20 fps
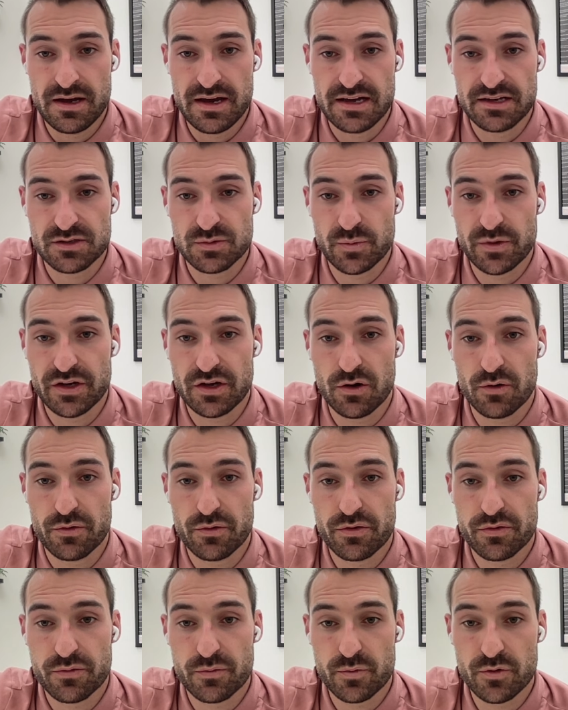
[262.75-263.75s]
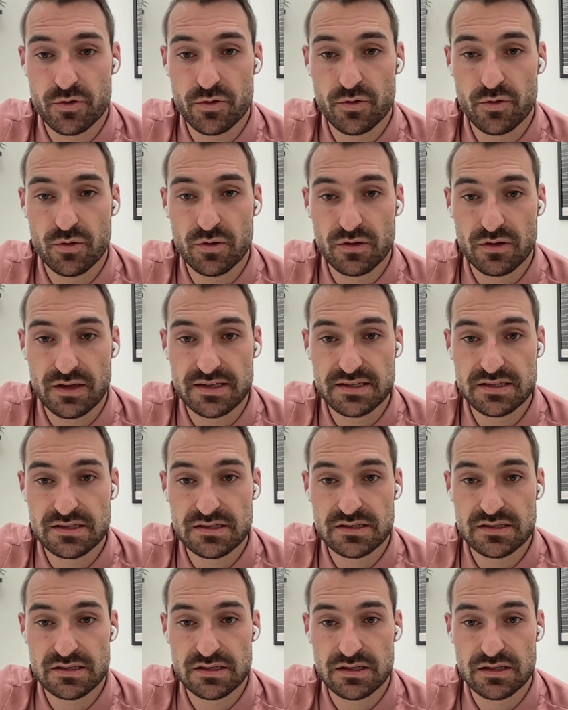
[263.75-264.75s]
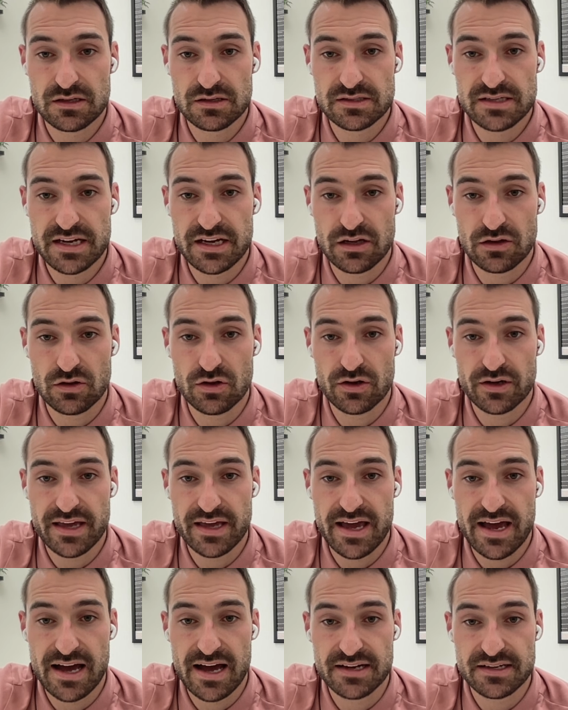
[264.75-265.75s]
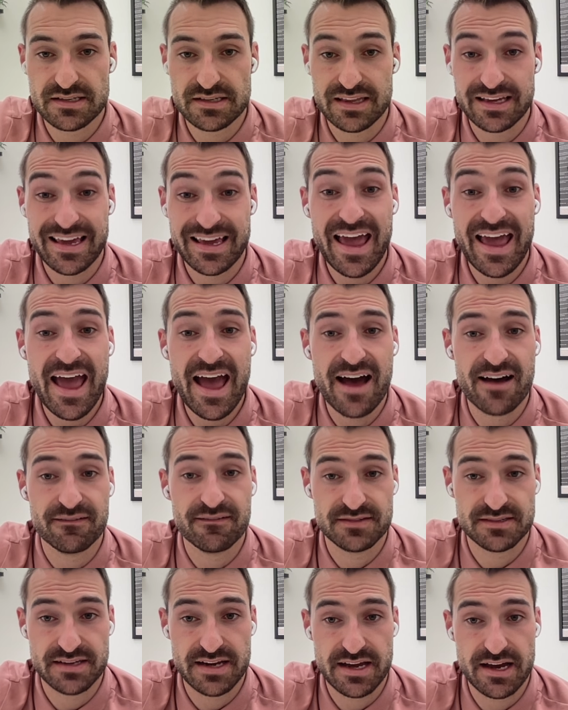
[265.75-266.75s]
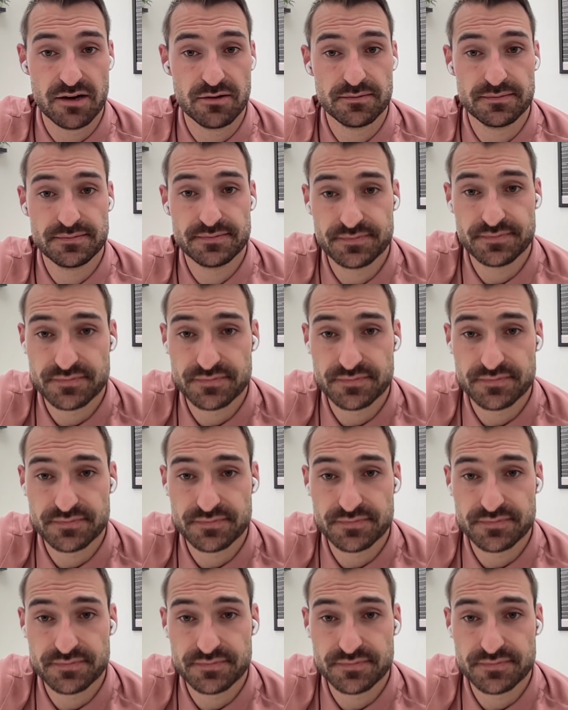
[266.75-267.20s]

As we go through, let's take a look at the calves now.